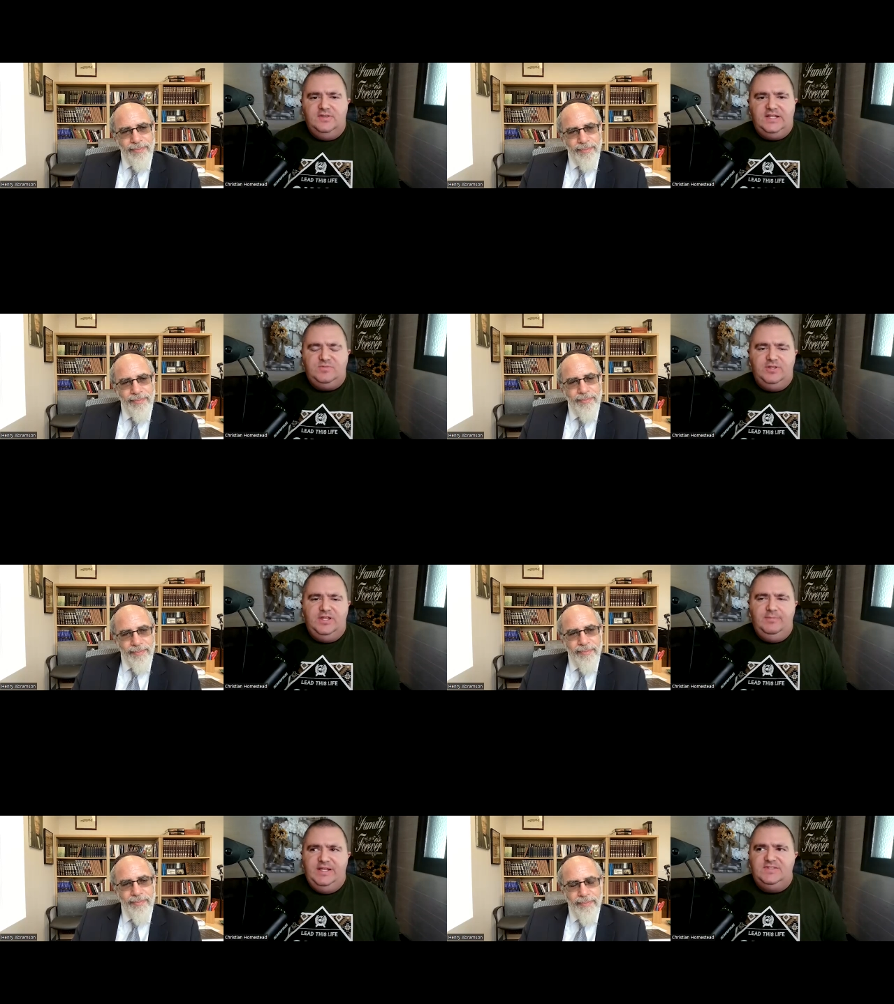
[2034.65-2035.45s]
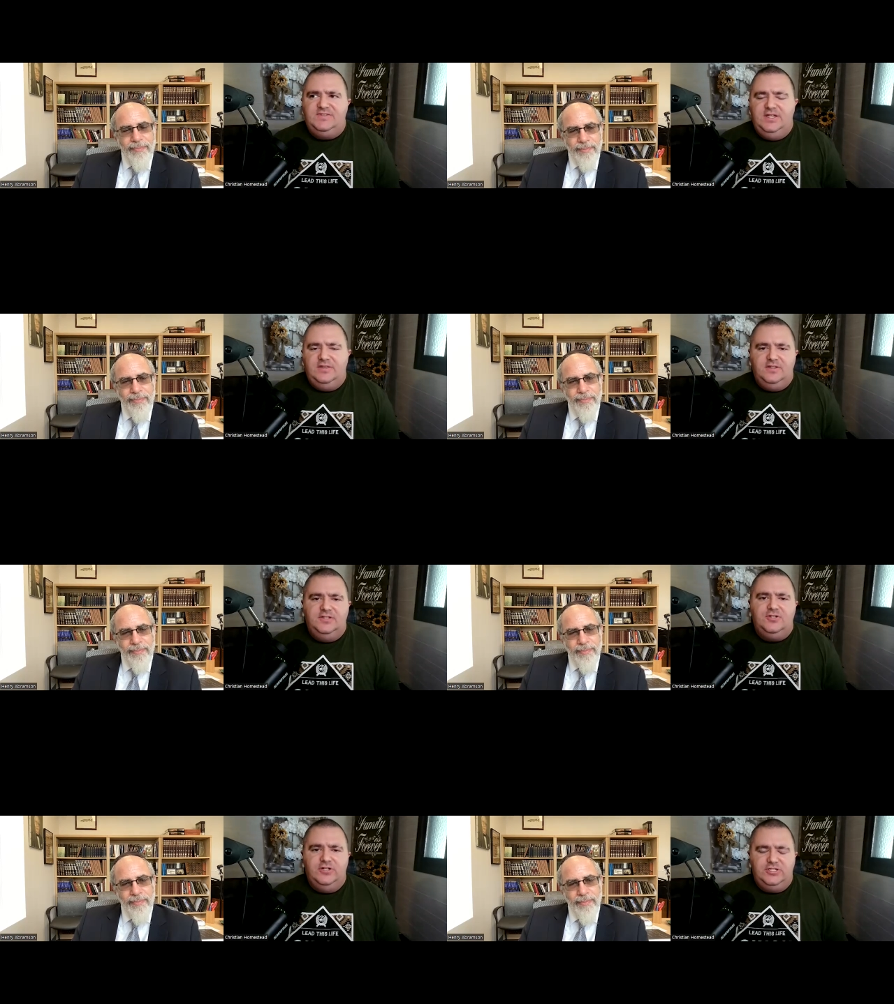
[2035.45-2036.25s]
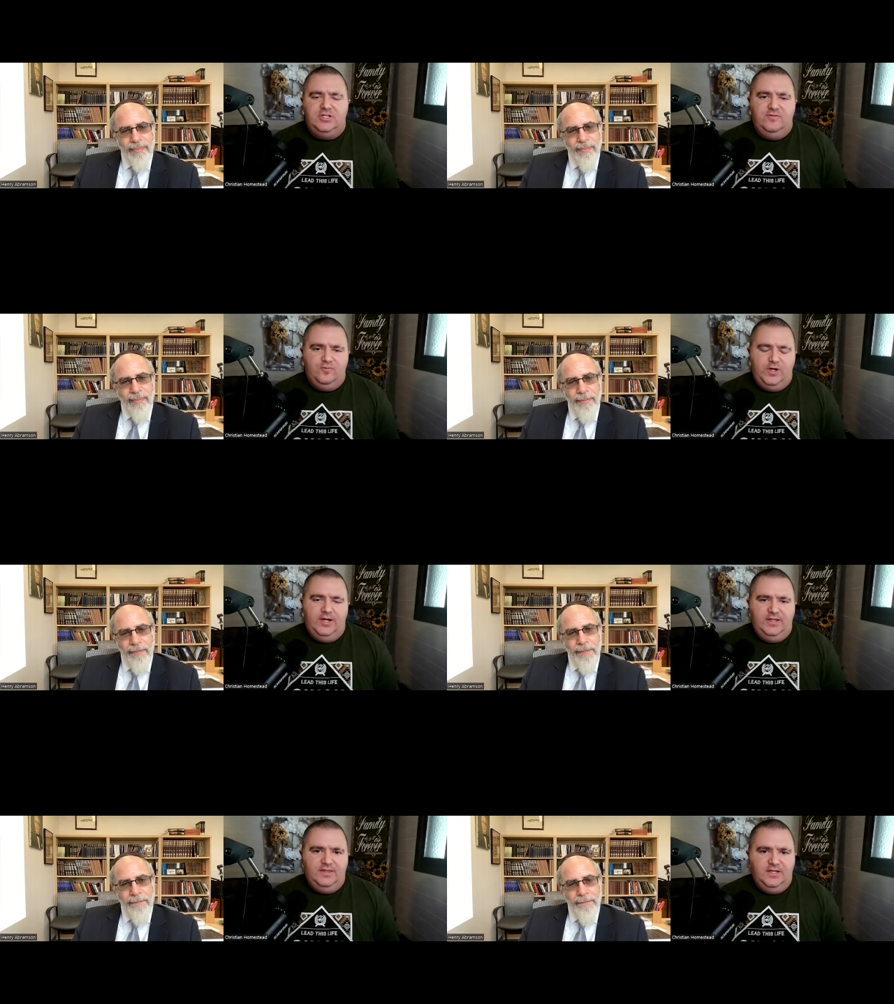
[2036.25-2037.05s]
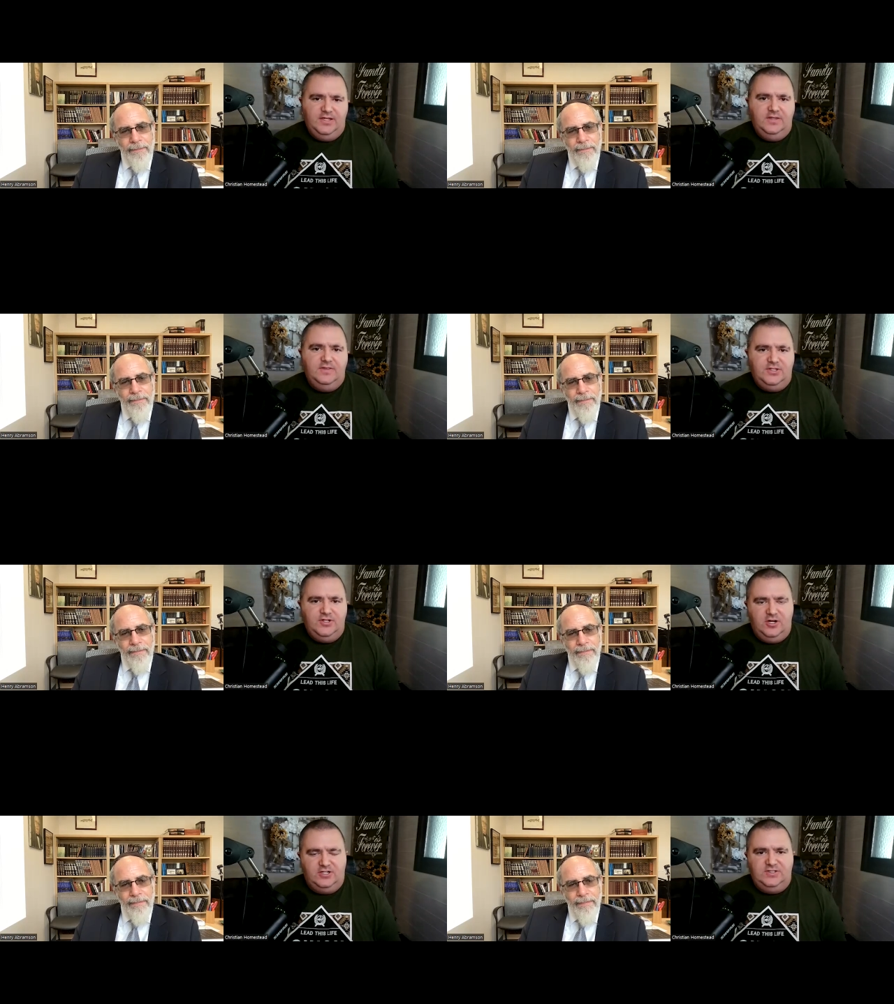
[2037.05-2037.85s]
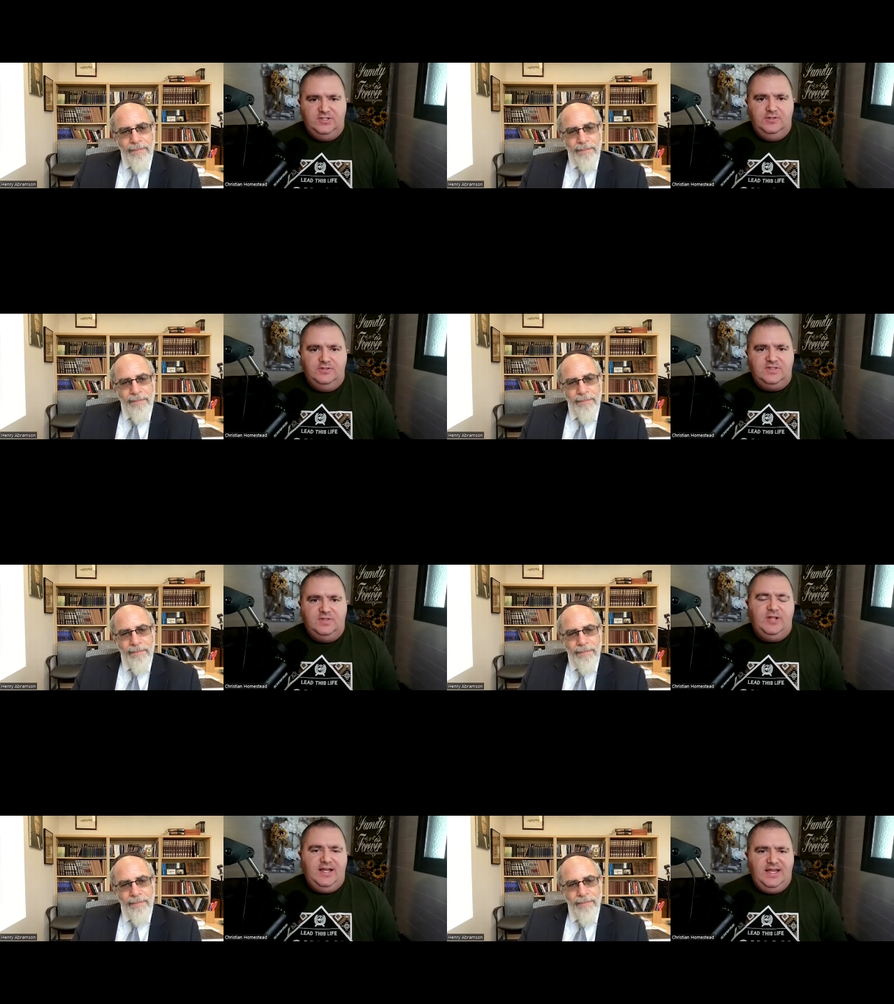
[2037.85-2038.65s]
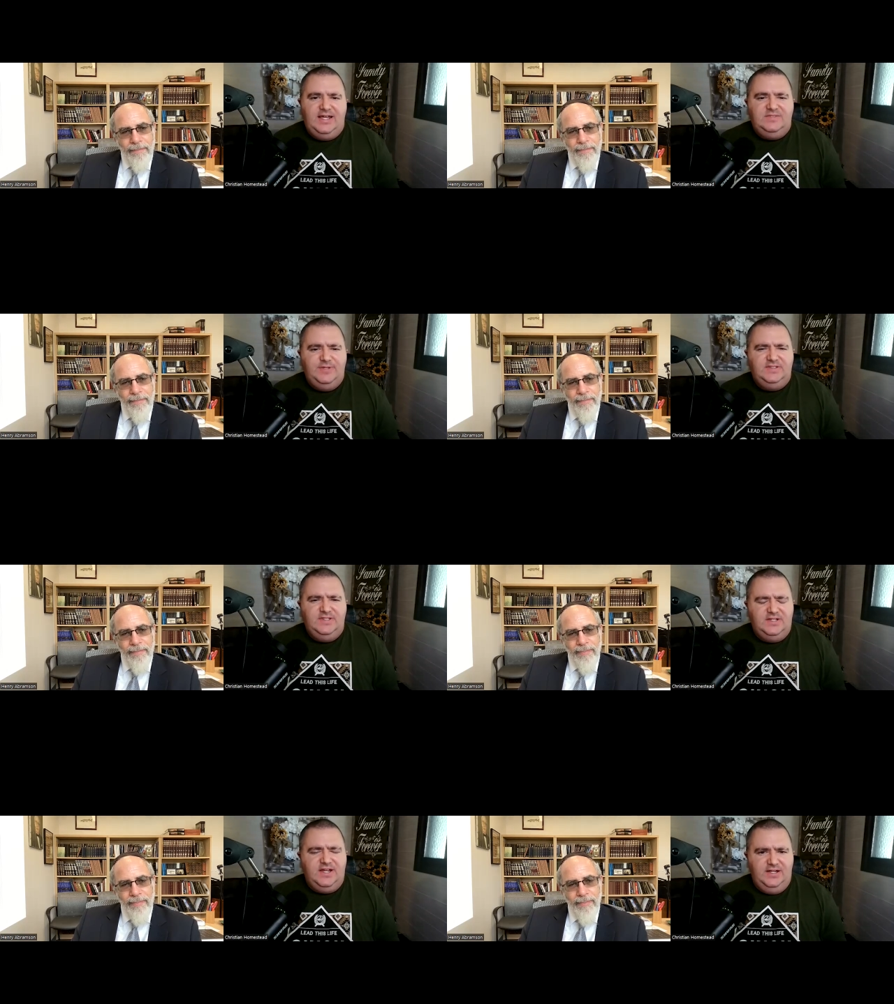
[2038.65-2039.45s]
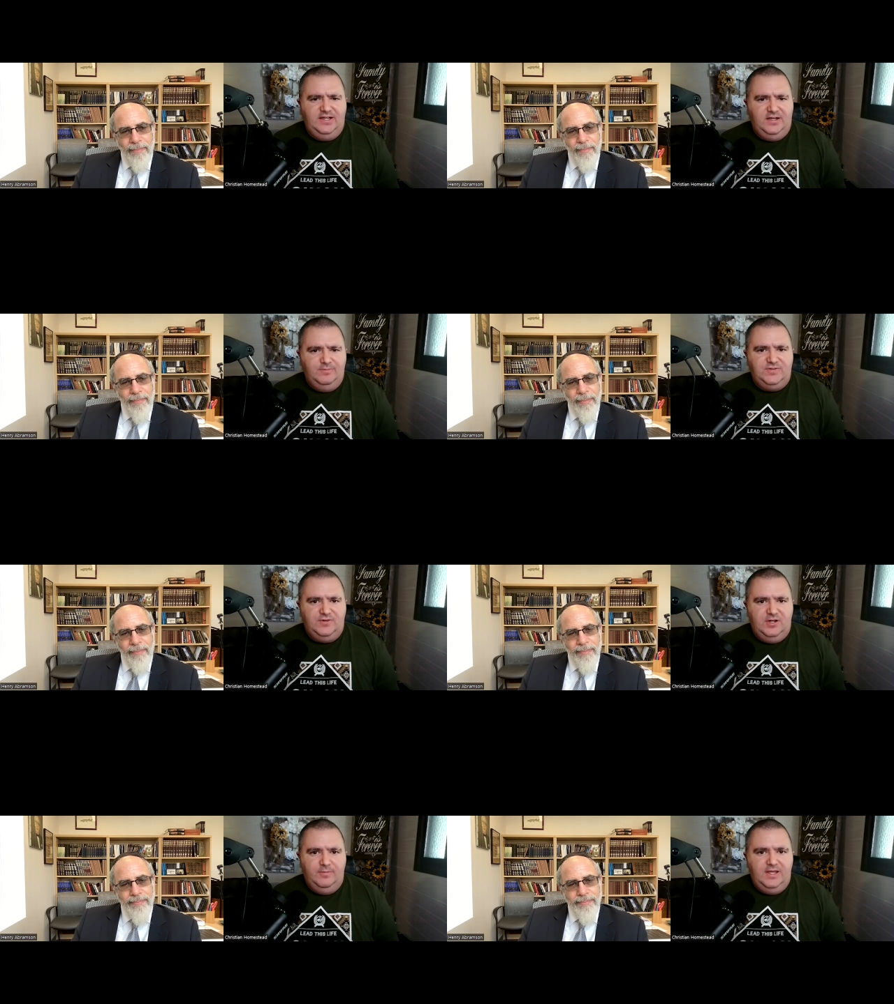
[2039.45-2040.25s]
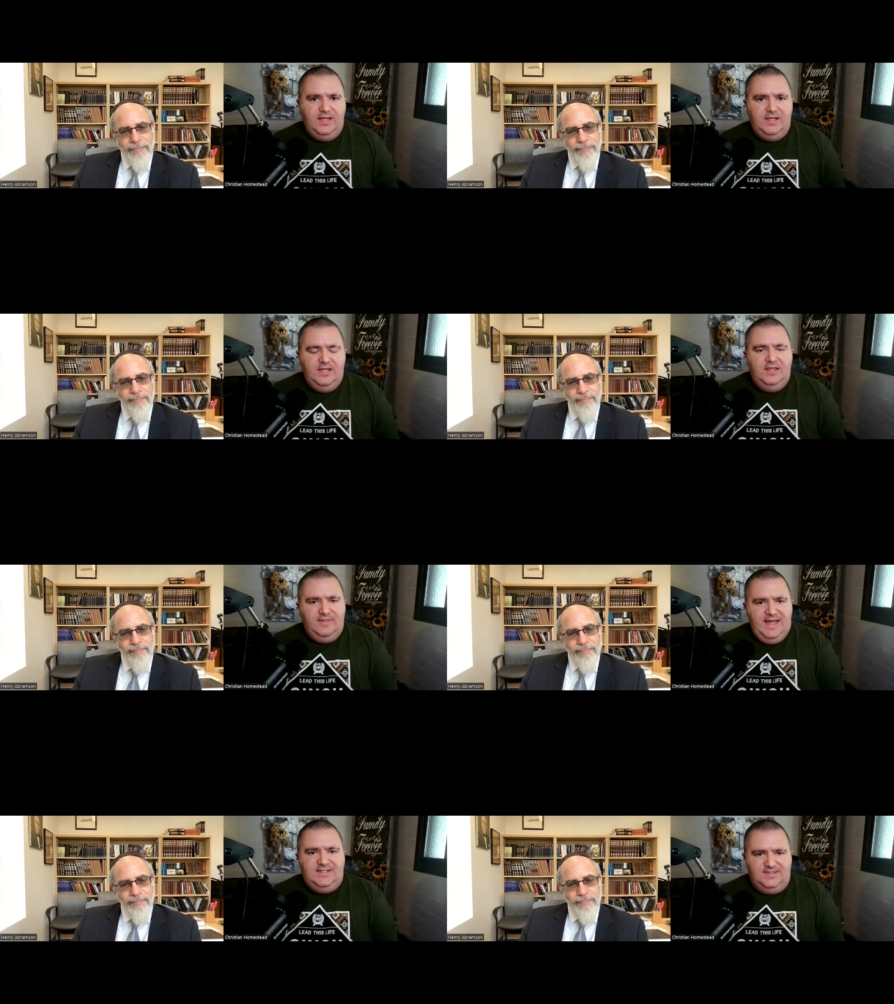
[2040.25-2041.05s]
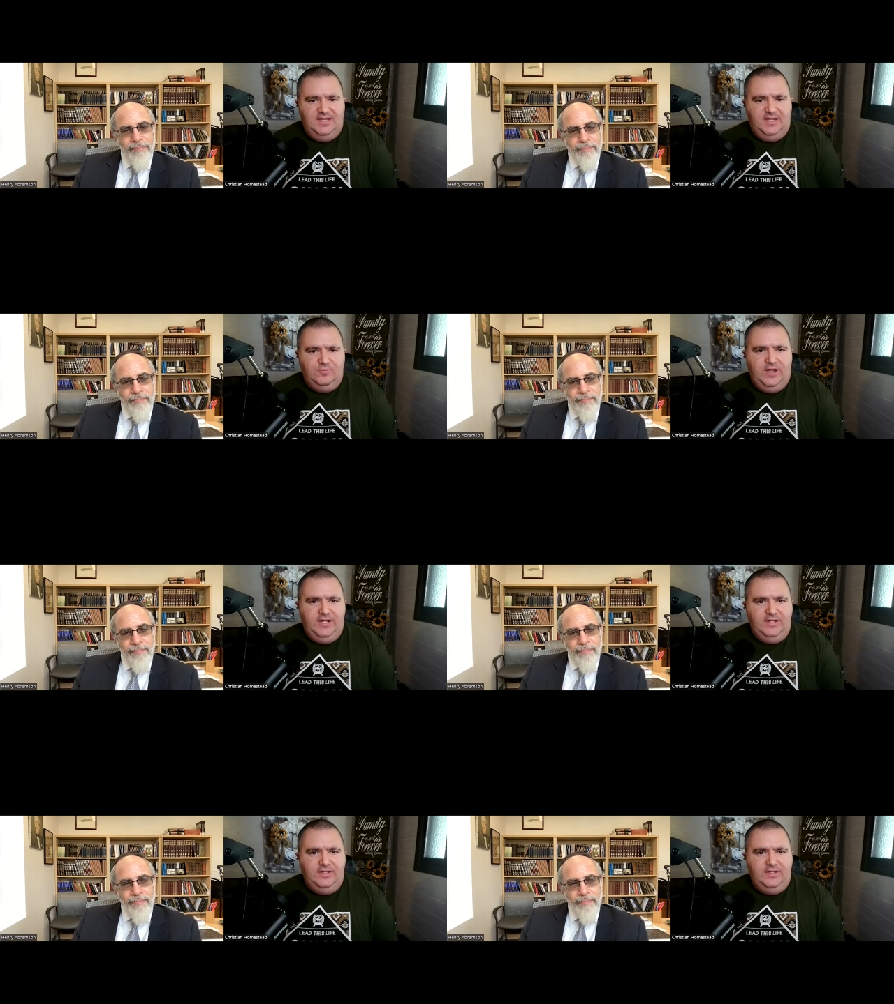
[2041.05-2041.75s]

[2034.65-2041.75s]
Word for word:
Speaker 1: That's where they basically get the tradition of wearing the the dark suits, the black hats, because it kind of comes from that side, right?